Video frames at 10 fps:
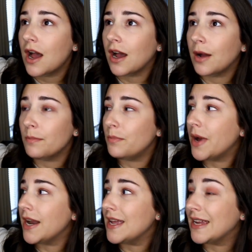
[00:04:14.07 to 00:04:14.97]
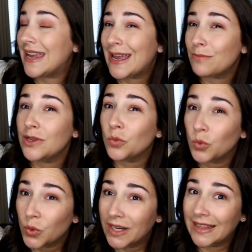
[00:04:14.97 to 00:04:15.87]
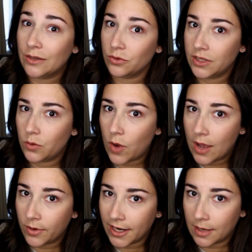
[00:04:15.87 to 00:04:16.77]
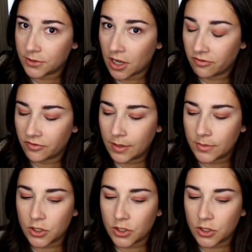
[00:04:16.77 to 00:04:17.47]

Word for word: um, but it can be really, really wet when it comes off of him.